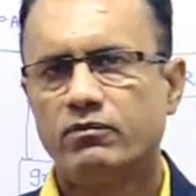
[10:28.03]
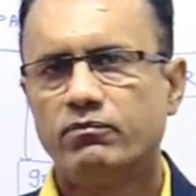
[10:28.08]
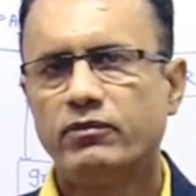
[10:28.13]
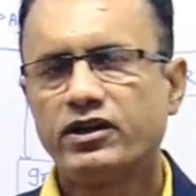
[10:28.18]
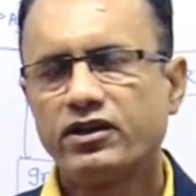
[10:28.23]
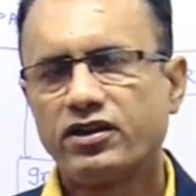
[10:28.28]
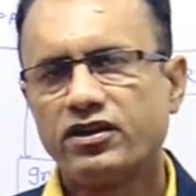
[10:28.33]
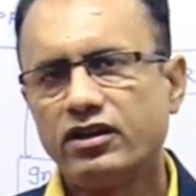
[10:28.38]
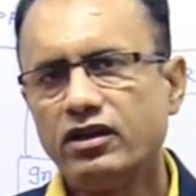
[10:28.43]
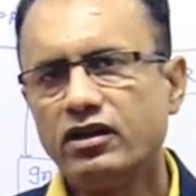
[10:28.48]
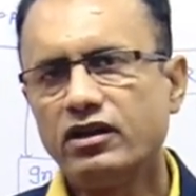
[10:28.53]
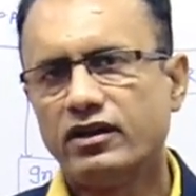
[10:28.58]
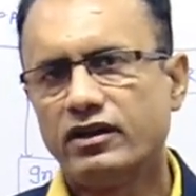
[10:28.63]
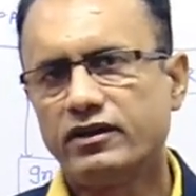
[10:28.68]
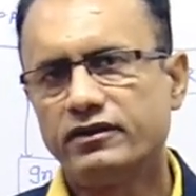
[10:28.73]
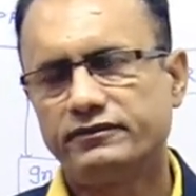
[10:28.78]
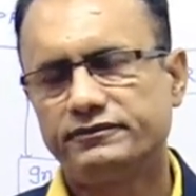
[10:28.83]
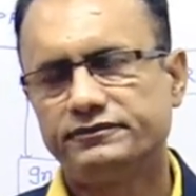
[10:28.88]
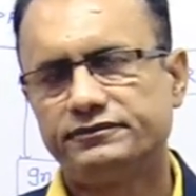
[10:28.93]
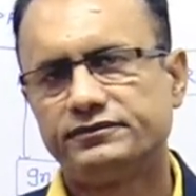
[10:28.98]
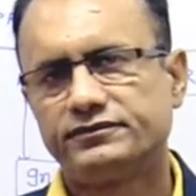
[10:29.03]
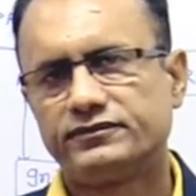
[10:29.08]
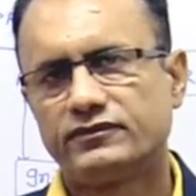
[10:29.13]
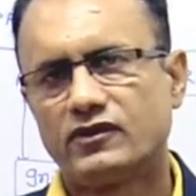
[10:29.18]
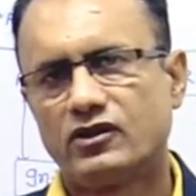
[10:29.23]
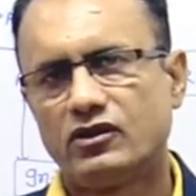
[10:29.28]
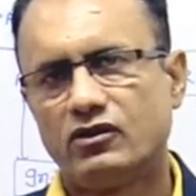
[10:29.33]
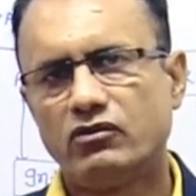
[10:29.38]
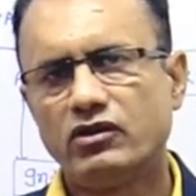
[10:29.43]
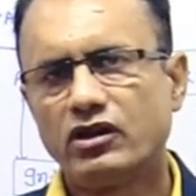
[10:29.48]
But here
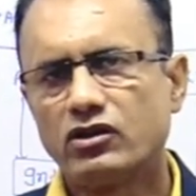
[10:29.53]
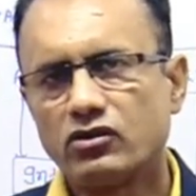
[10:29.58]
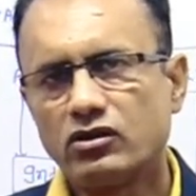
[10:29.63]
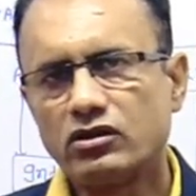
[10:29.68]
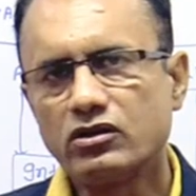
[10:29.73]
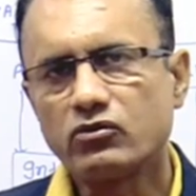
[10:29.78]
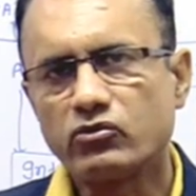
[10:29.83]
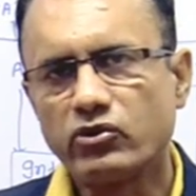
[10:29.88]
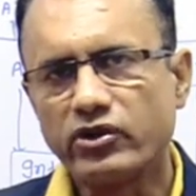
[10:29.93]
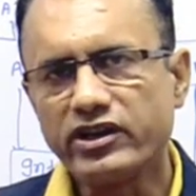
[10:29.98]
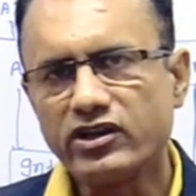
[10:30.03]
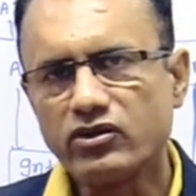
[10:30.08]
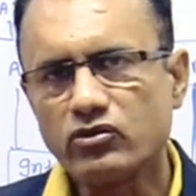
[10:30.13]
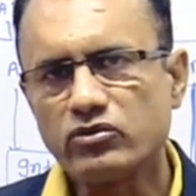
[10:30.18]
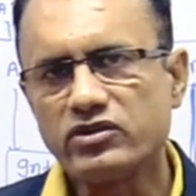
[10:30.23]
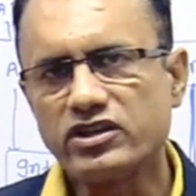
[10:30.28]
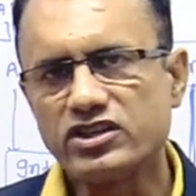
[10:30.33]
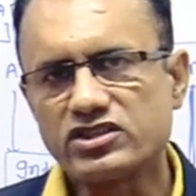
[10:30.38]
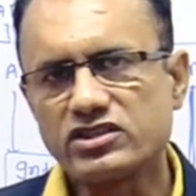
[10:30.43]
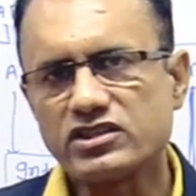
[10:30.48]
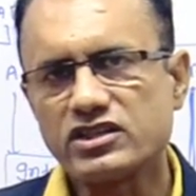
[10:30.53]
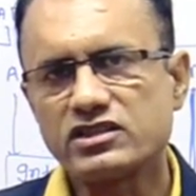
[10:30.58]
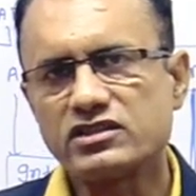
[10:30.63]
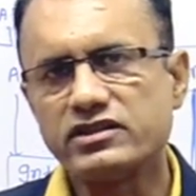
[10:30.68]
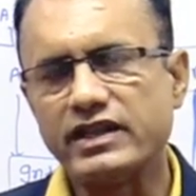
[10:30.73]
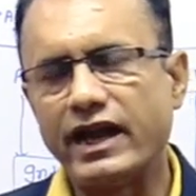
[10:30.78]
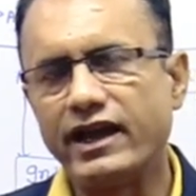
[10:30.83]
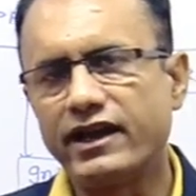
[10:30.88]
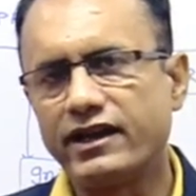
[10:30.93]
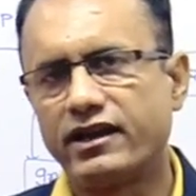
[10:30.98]
we are not going to discuss
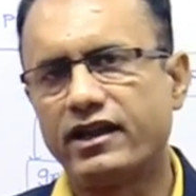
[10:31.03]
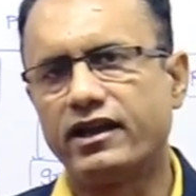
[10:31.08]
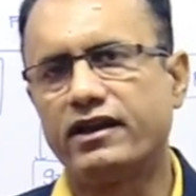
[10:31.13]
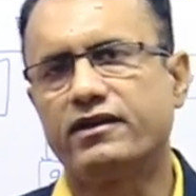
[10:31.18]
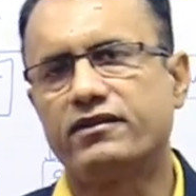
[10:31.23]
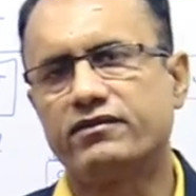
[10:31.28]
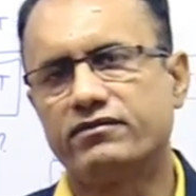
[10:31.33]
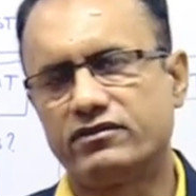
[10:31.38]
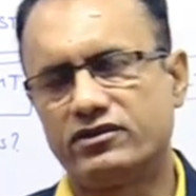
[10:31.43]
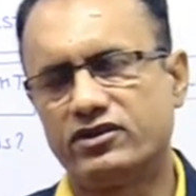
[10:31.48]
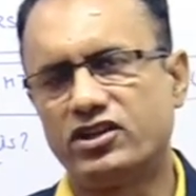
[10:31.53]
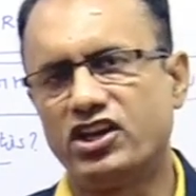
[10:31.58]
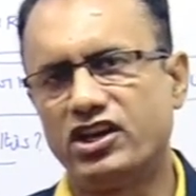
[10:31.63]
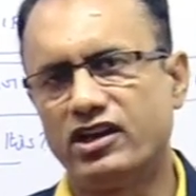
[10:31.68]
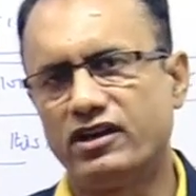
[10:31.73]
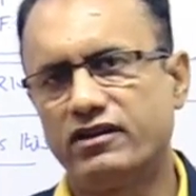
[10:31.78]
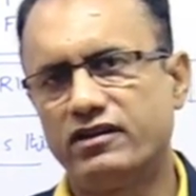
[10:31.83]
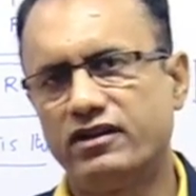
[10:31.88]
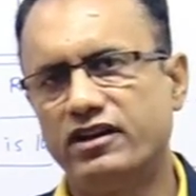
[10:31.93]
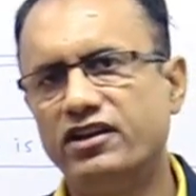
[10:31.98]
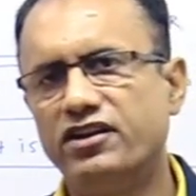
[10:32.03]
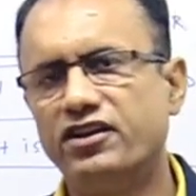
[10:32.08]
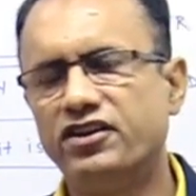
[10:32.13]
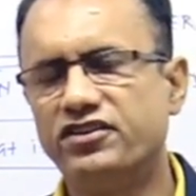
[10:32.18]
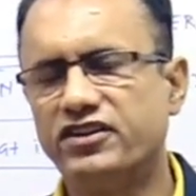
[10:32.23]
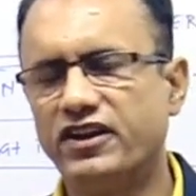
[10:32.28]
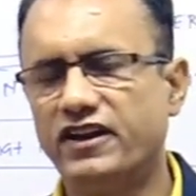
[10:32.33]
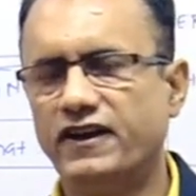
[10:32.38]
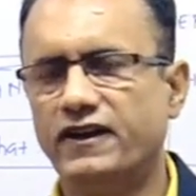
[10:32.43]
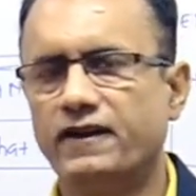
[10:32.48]
that thing in
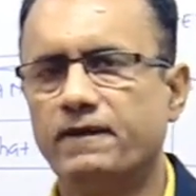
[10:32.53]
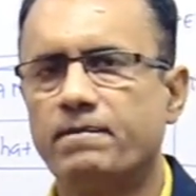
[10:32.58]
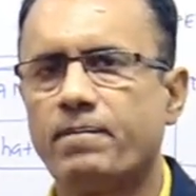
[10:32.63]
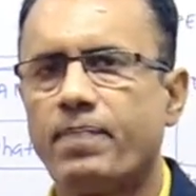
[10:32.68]
detail.